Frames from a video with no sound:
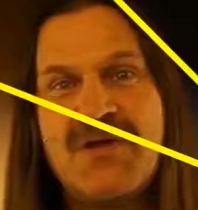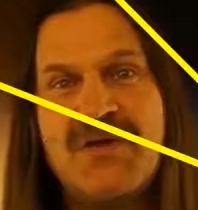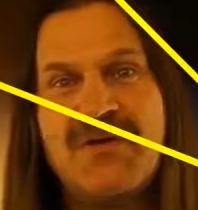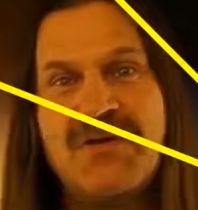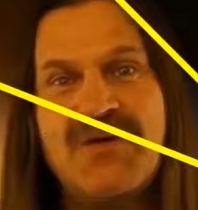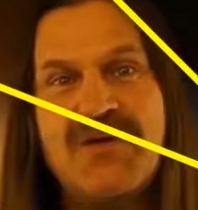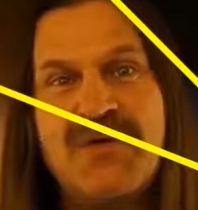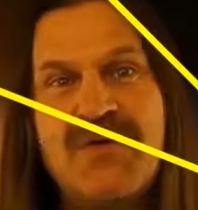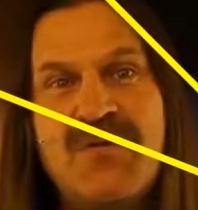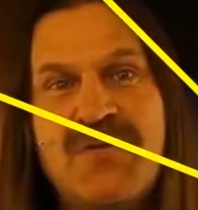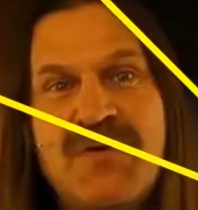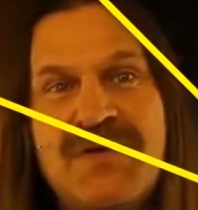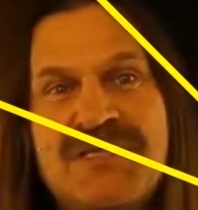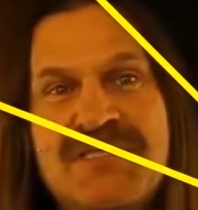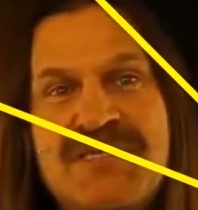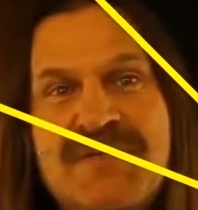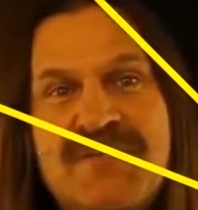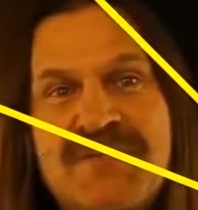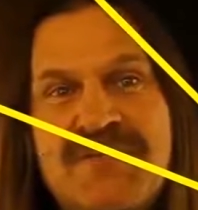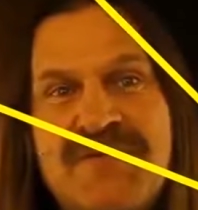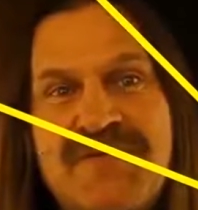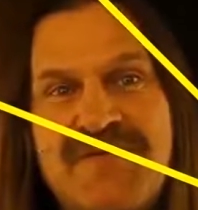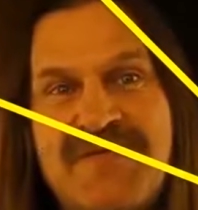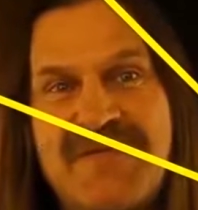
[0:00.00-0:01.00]
New
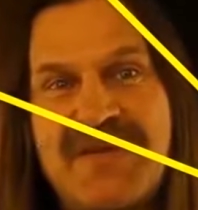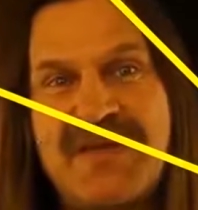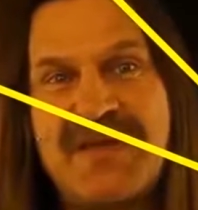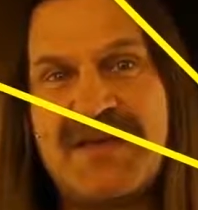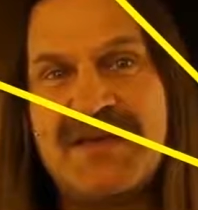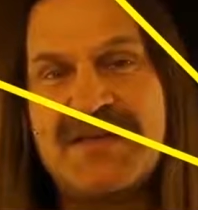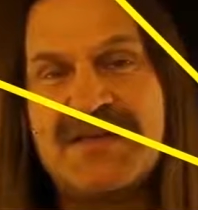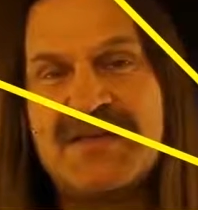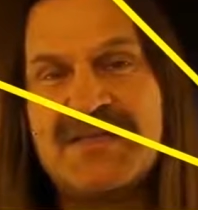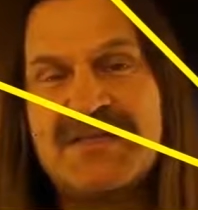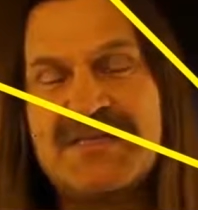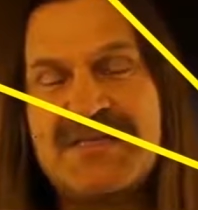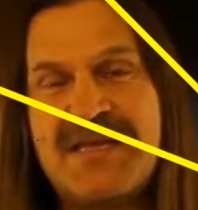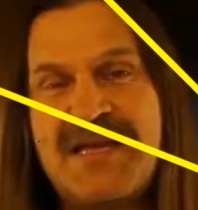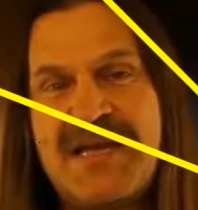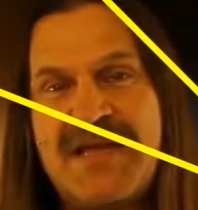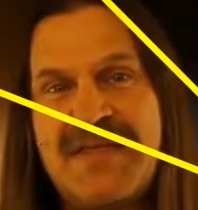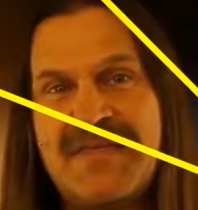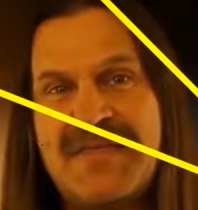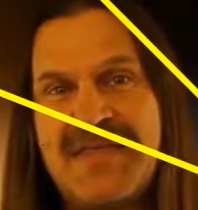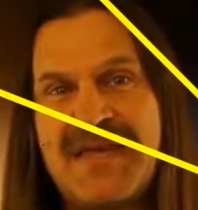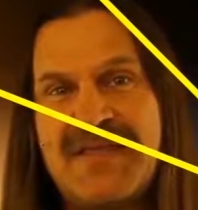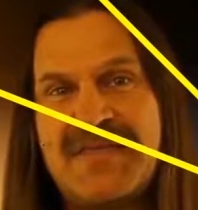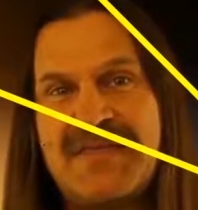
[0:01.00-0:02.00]
wisdom reveals
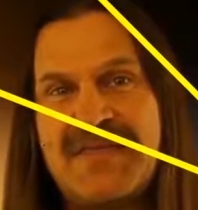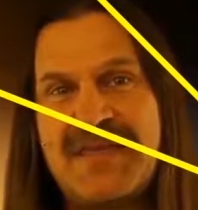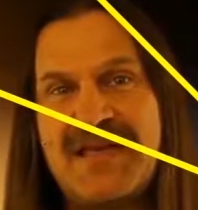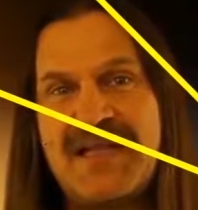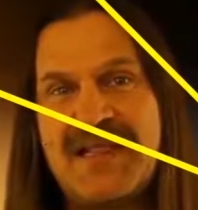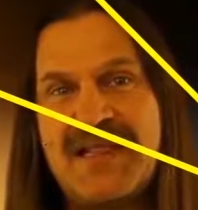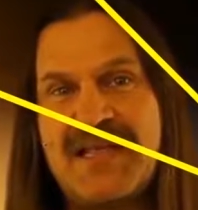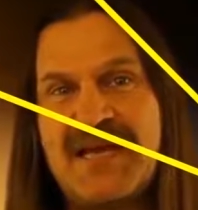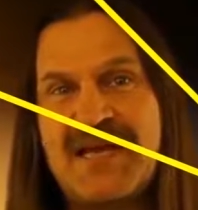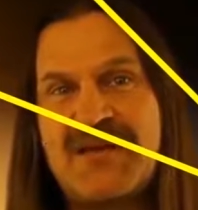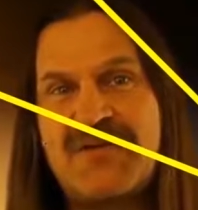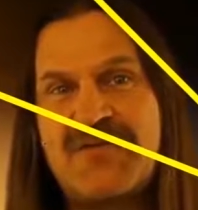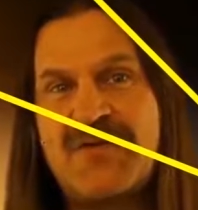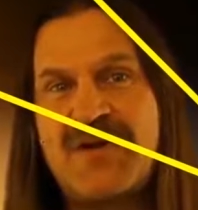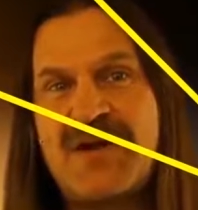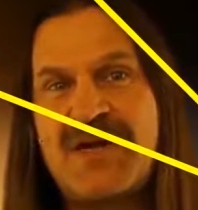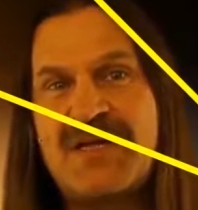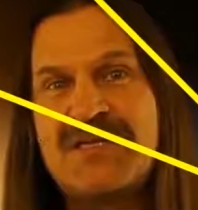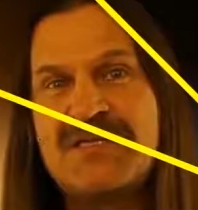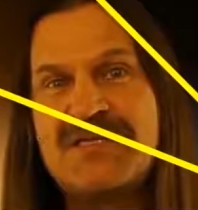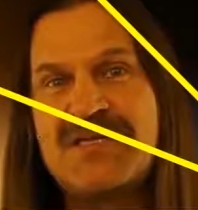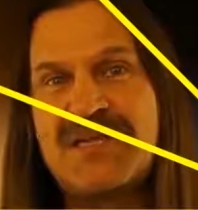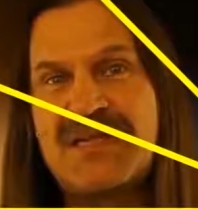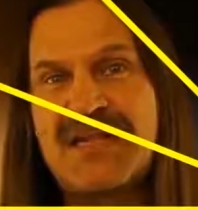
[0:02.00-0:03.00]
that the
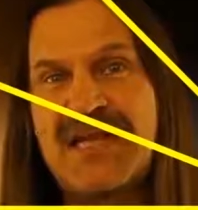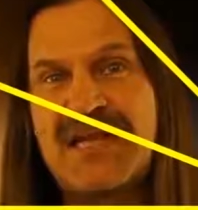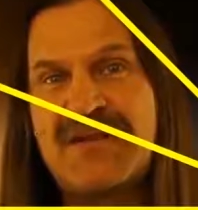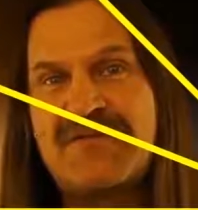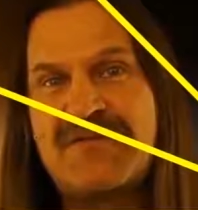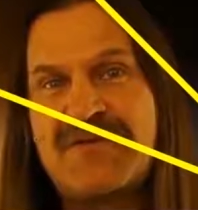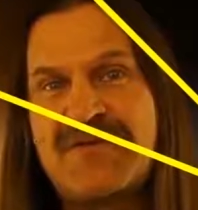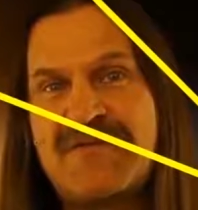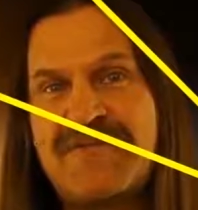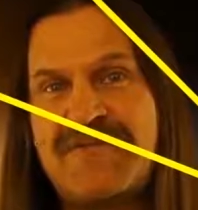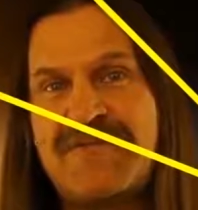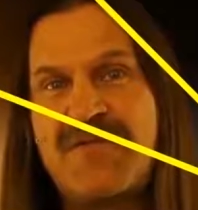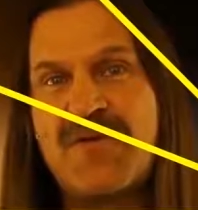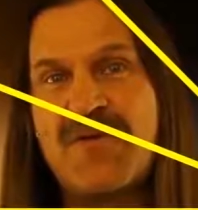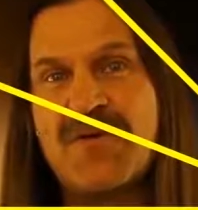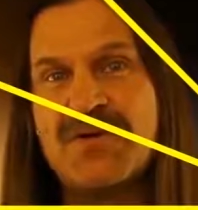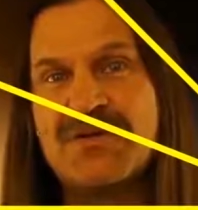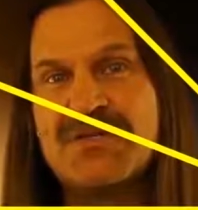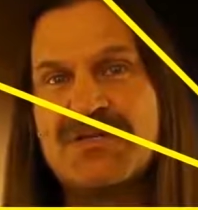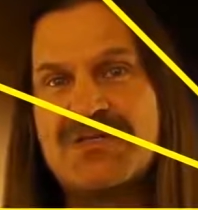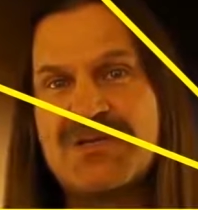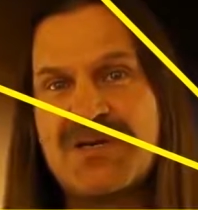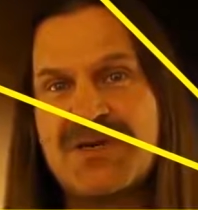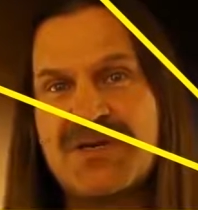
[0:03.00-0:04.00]
electron's electric
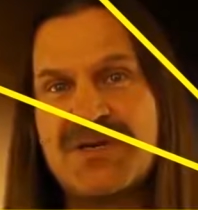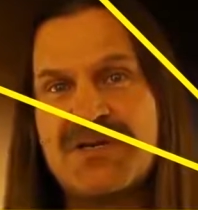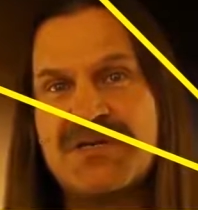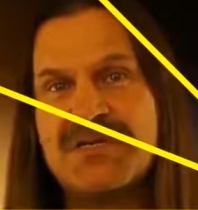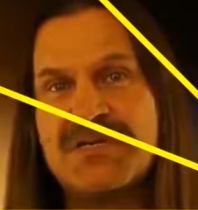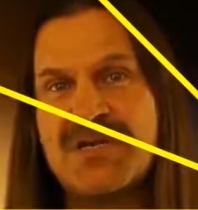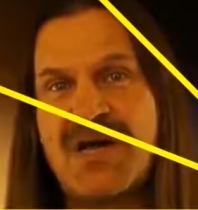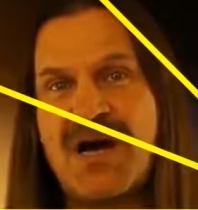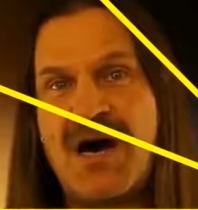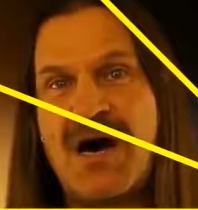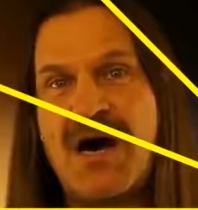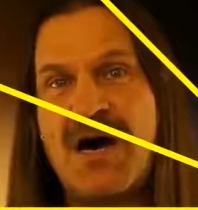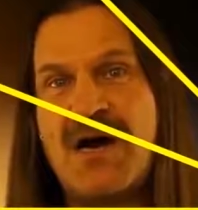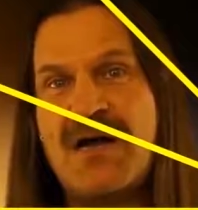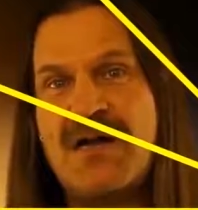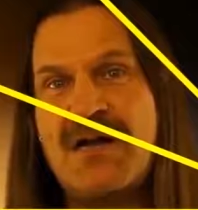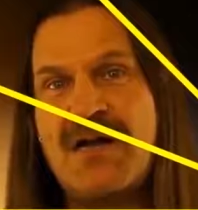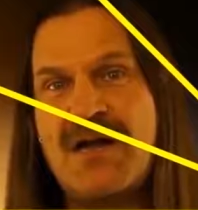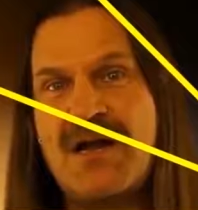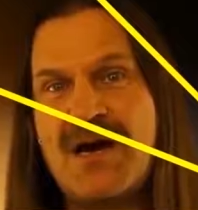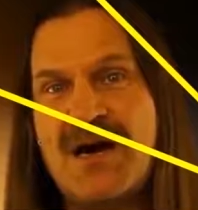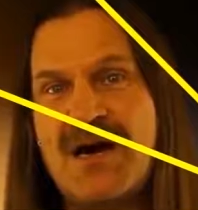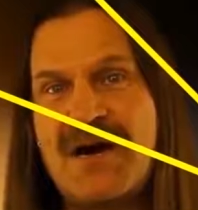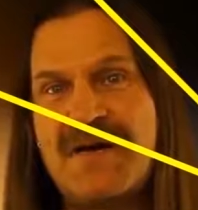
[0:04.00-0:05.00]
force turns on
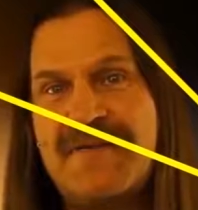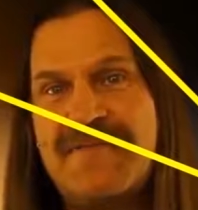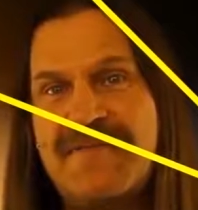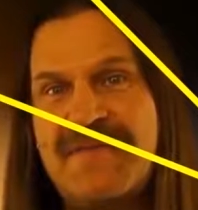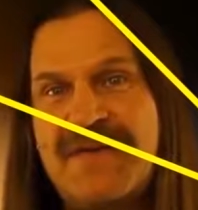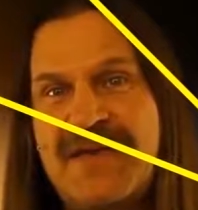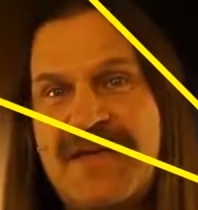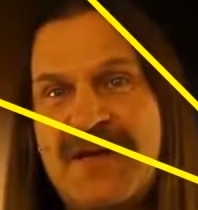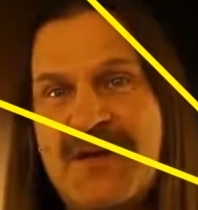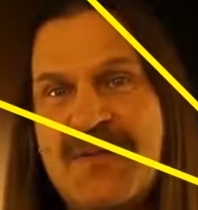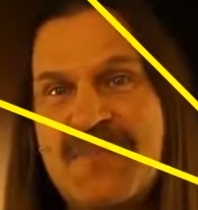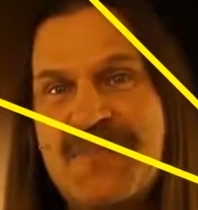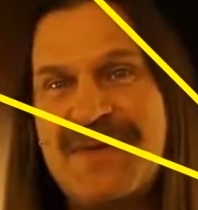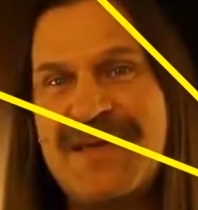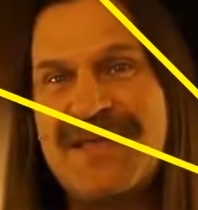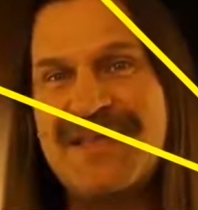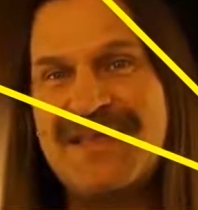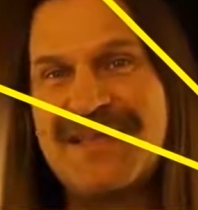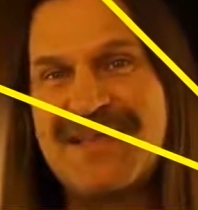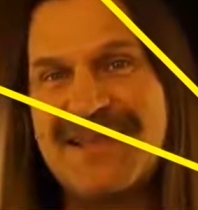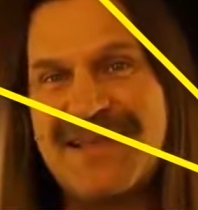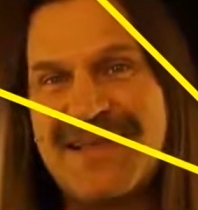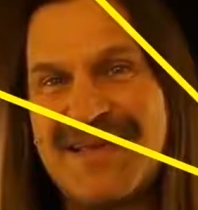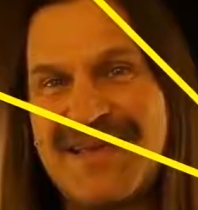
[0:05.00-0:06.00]
and off
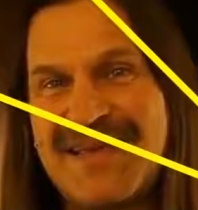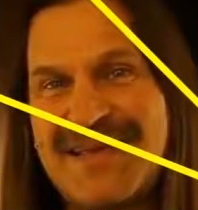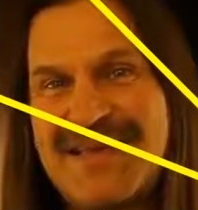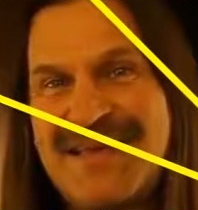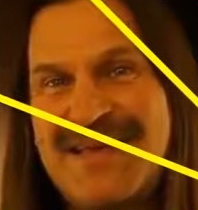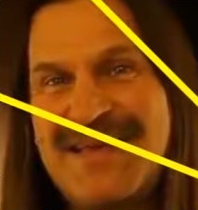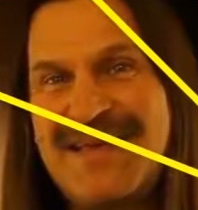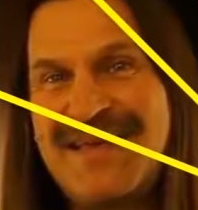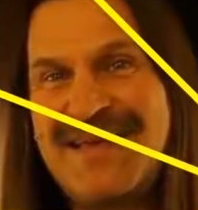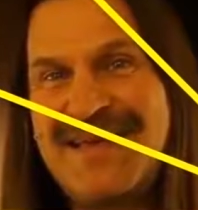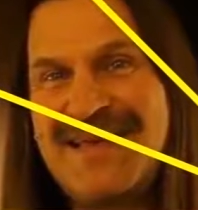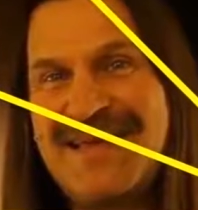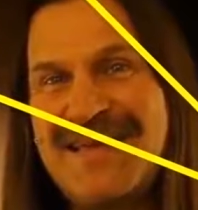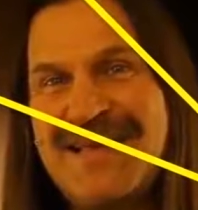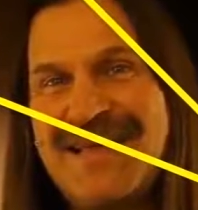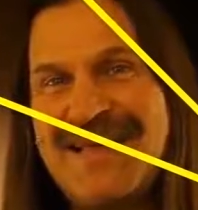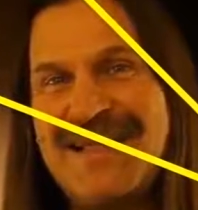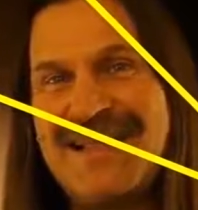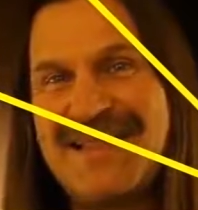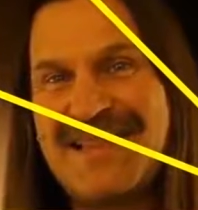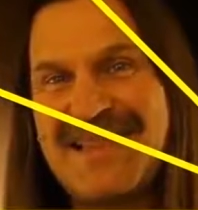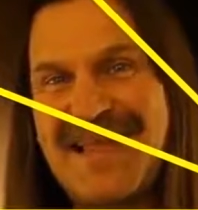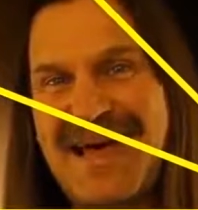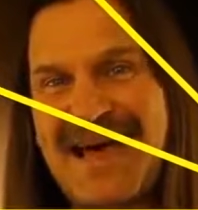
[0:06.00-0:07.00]
intermittently
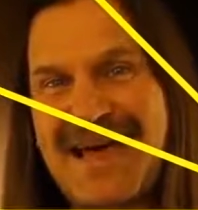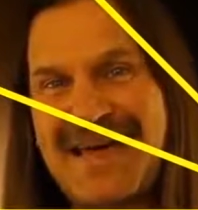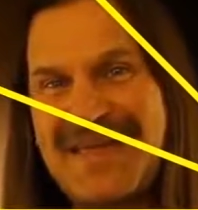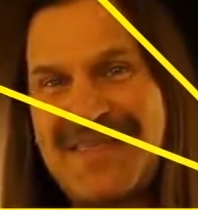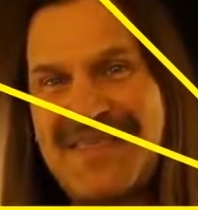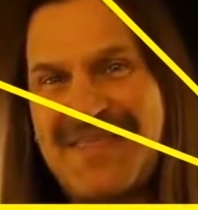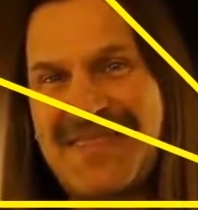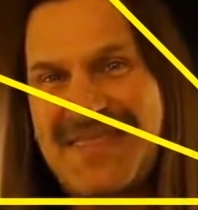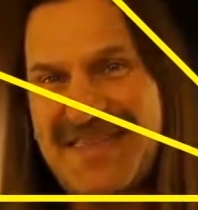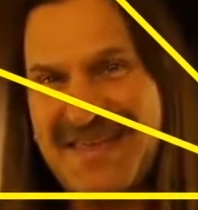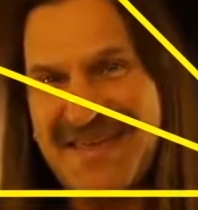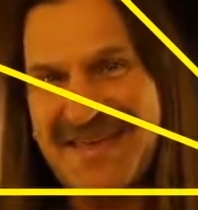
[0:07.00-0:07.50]
like